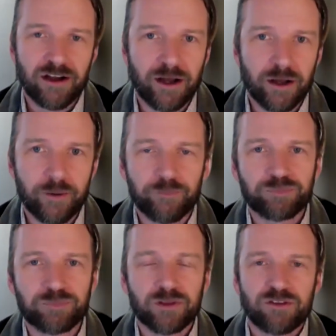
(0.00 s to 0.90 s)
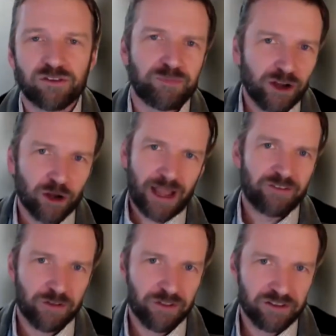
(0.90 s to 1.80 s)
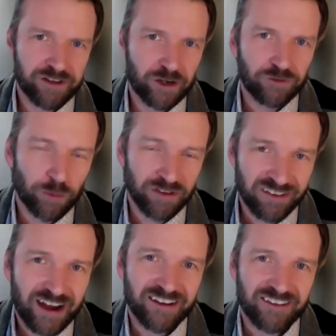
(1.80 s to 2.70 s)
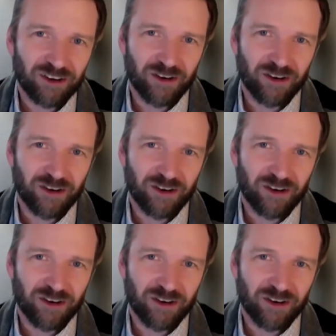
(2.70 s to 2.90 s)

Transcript: So speaking on behalf of the Center for Open Science,